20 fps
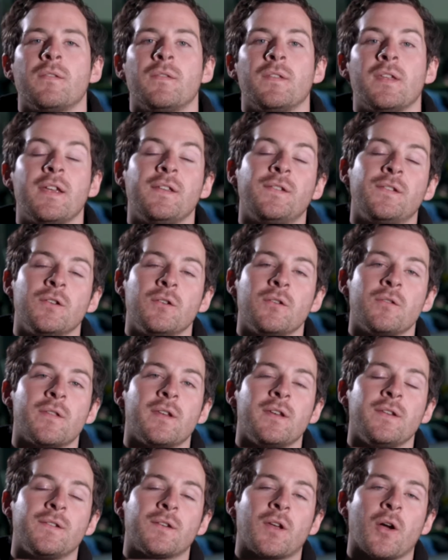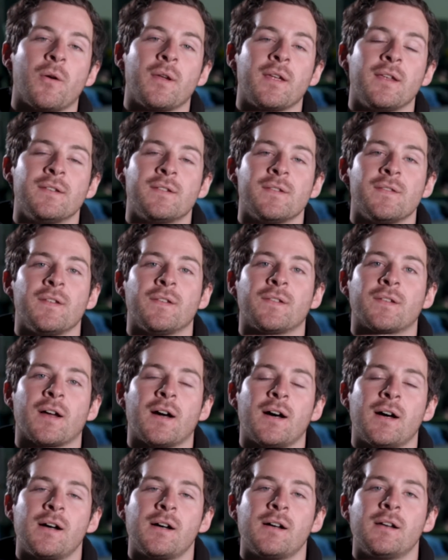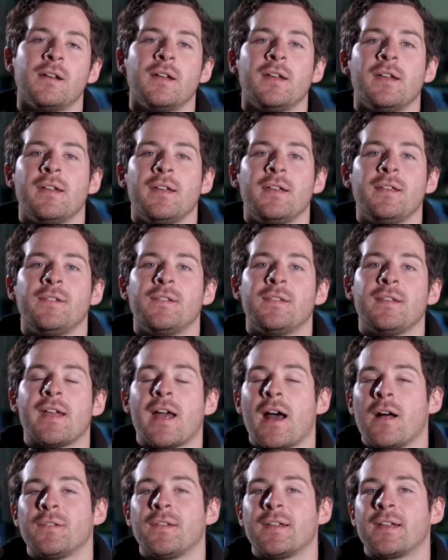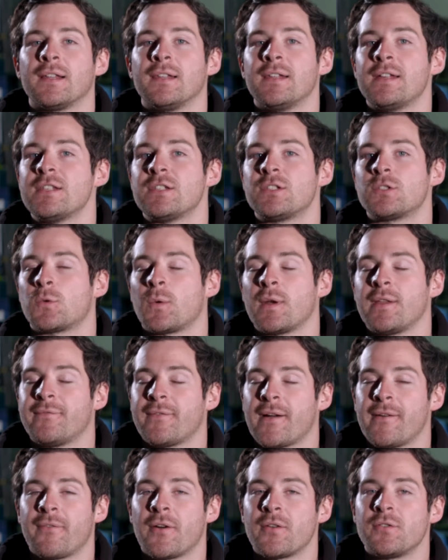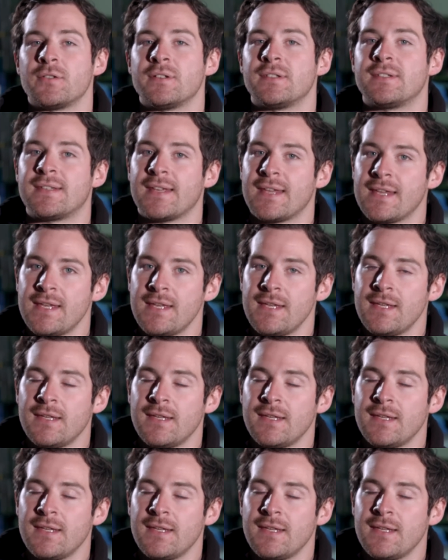The ECU that is going into this car is the Haltech Elite 2500T,